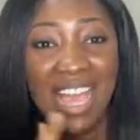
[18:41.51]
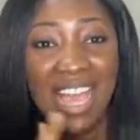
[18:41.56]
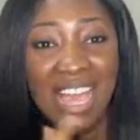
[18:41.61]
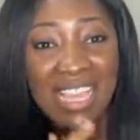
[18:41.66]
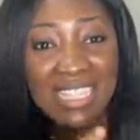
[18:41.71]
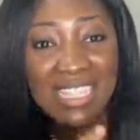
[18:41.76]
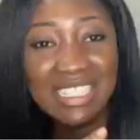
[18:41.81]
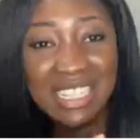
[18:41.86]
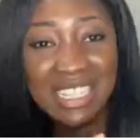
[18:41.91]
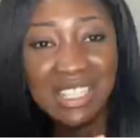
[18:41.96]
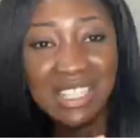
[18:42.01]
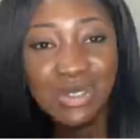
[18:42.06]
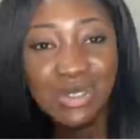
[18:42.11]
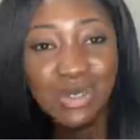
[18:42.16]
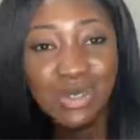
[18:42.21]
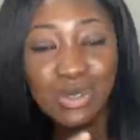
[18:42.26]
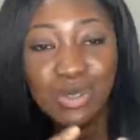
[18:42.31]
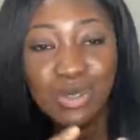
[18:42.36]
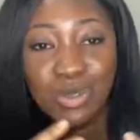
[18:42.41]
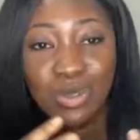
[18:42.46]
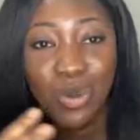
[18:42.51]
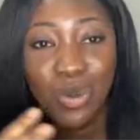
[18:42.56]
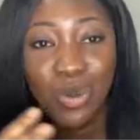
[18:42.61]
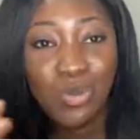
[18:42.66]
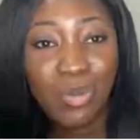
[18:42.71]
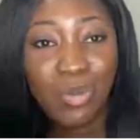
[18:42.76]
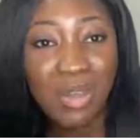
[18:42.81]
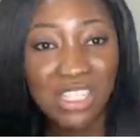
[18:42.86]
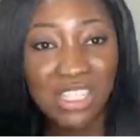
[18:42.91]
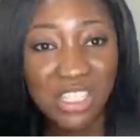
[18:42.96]
access to
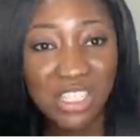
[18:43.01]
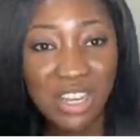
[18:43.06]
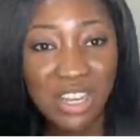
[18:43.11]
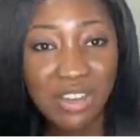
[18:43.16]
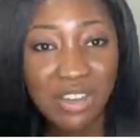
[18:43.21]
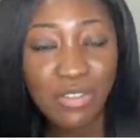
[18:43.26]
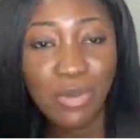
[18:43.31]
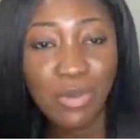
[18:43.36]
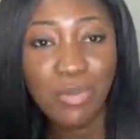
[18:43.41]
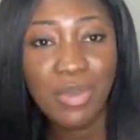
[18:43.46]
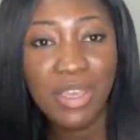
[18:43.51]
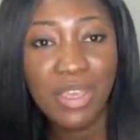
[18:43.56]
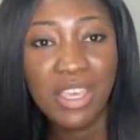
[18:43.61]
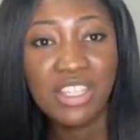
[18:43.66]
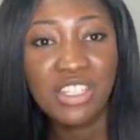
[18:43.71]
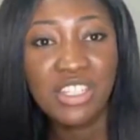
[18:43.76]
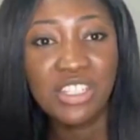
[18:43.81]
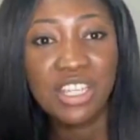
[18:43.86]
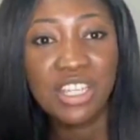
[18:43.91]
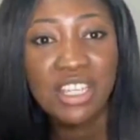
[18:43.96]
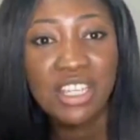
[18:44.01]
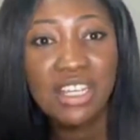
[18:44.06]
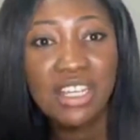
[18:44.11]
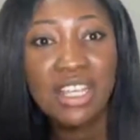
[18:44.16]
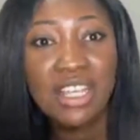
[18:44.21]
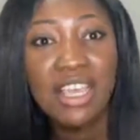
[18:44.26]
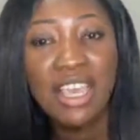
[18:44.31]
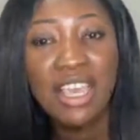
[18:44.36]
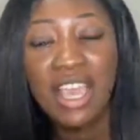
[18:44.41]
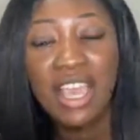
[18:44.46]
so much information.